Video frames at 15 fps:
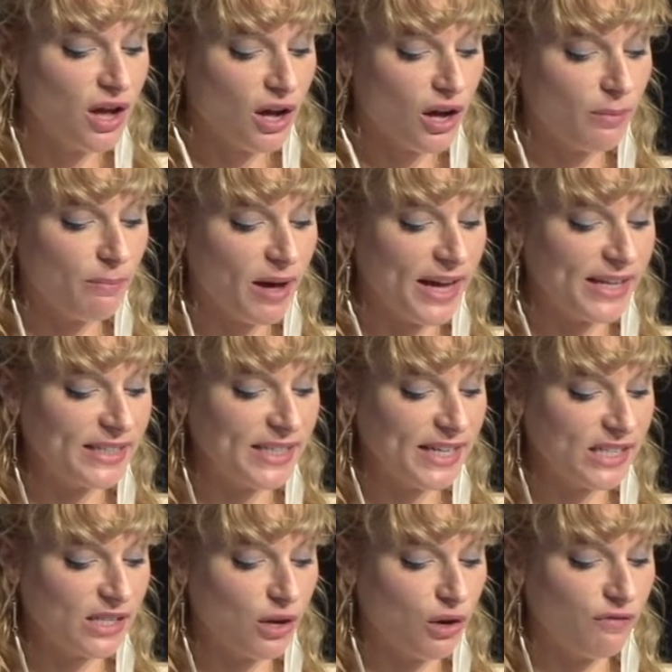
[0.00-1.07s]
Her mind
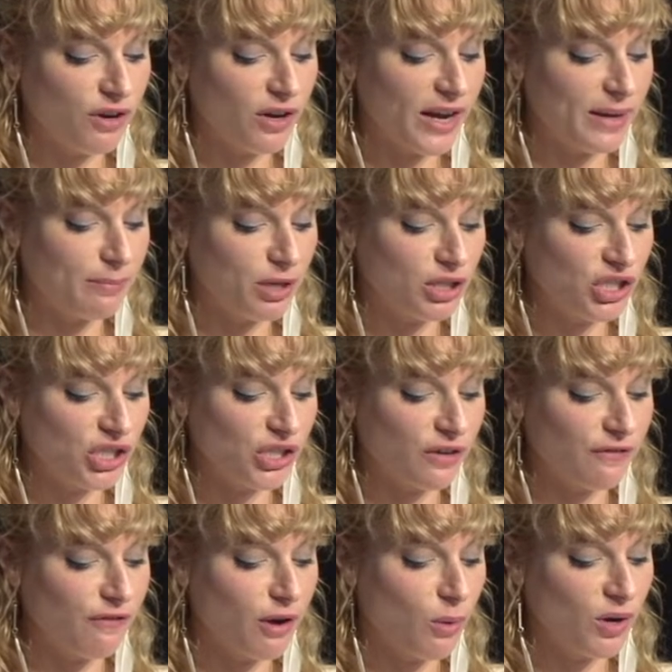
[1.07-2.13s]
takes over and pushes
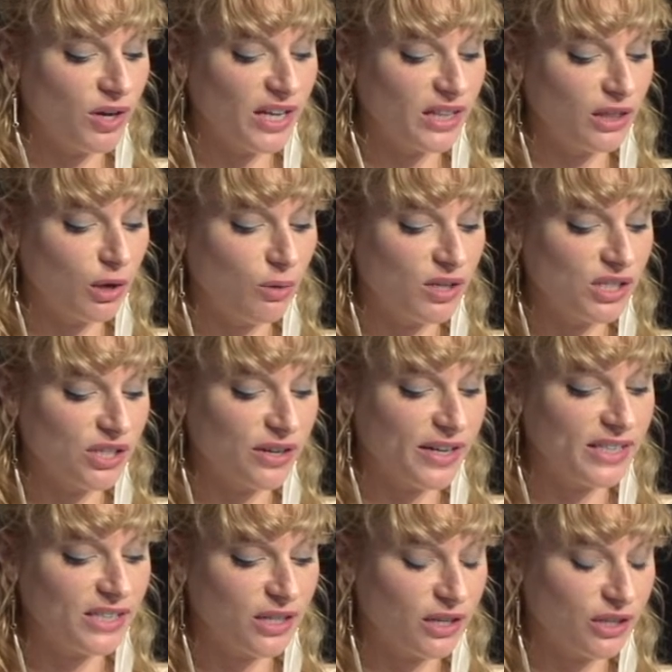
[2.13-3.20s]
her forward and lowers her
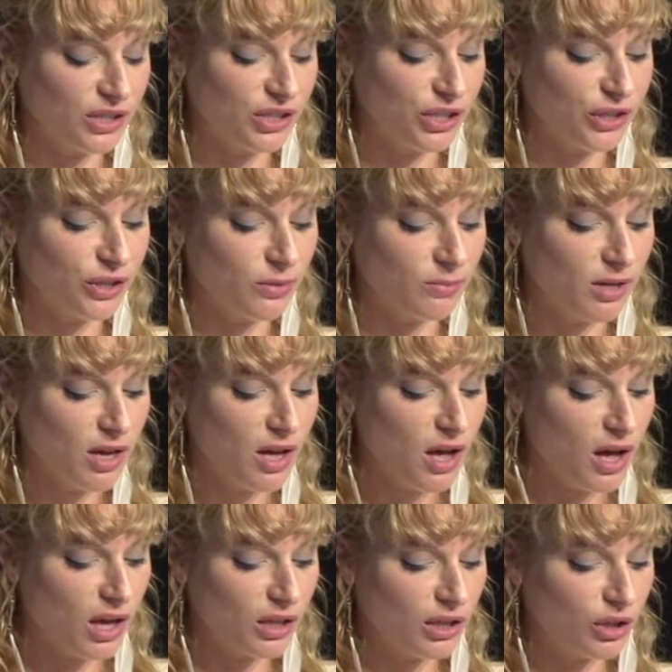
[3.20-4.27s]
into her doom,
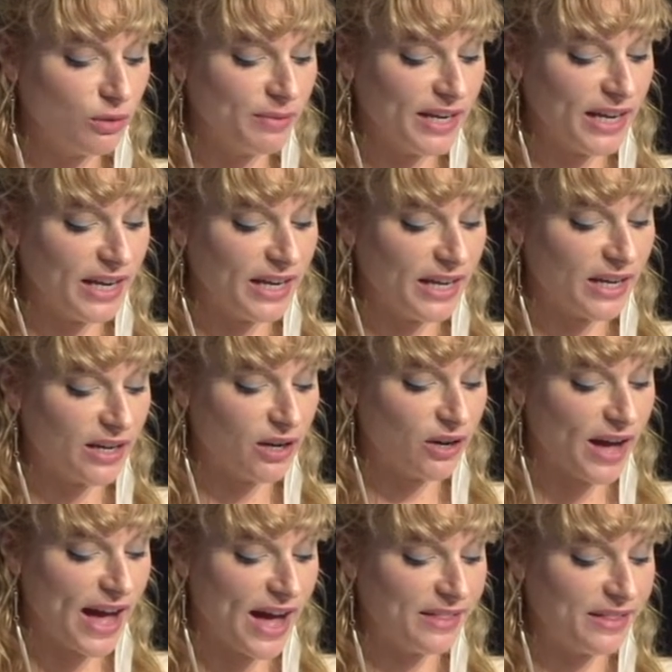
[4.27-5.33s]
illuminating her
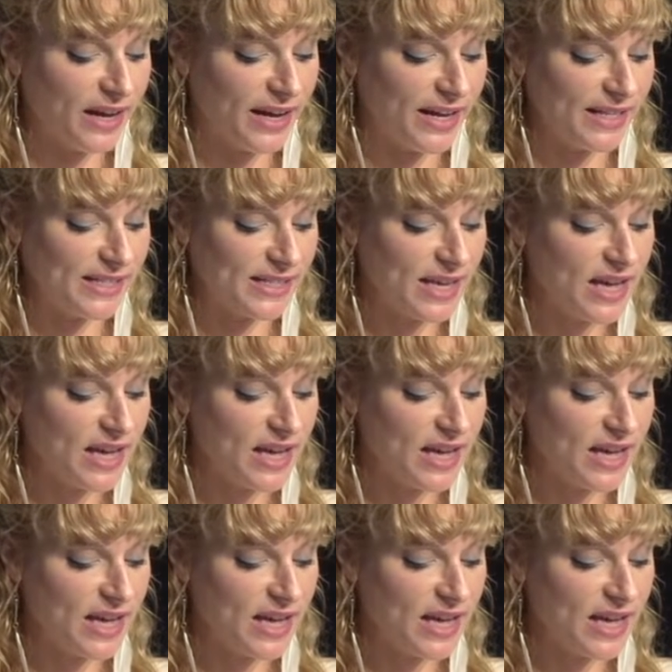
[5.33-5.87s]
allies